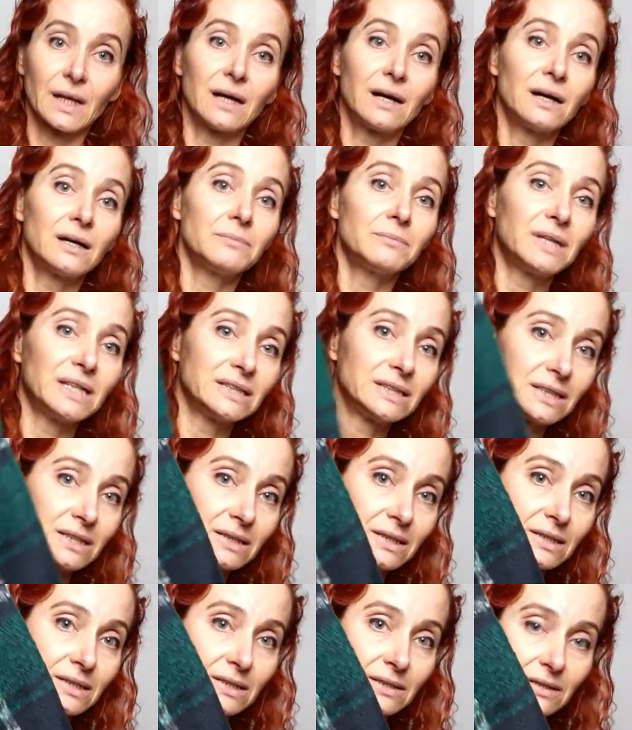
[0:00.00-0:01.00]
I made
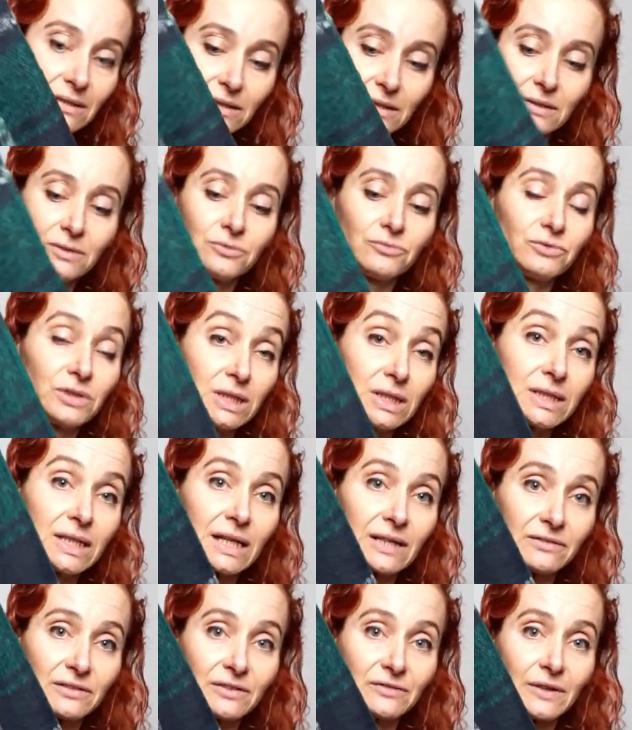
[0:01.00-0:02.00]
it in really
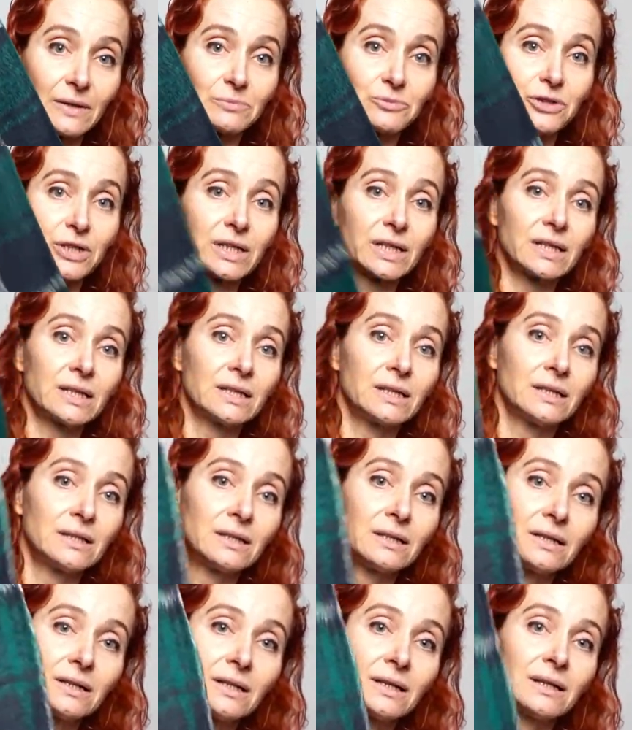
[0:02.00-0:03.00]
heavy fabric
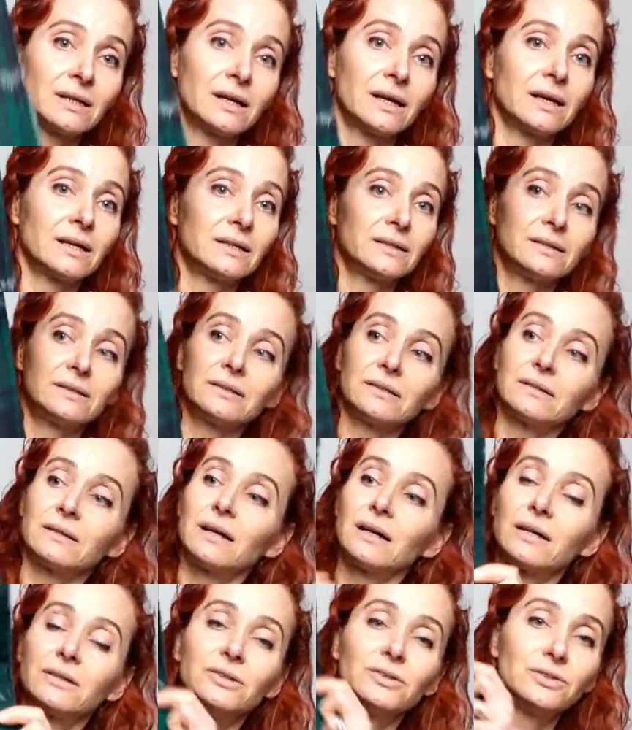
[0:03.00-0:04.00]
and
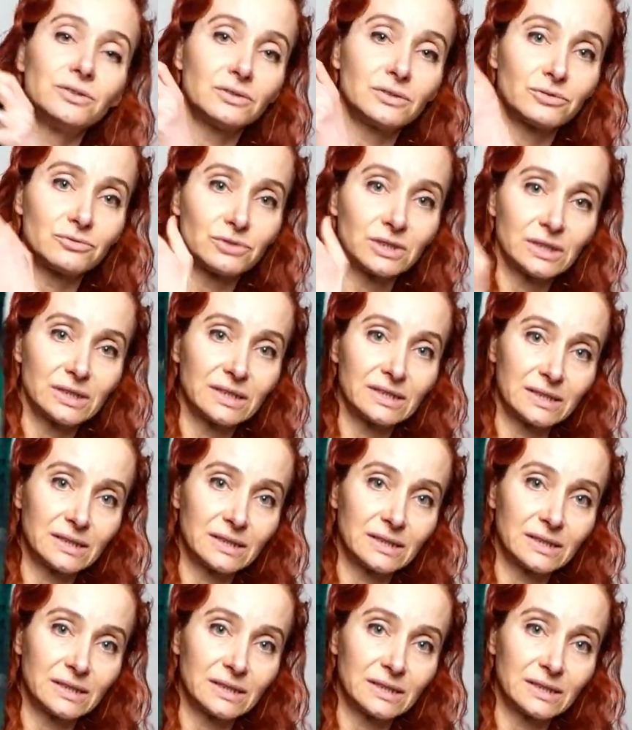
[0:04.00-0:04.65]
I used really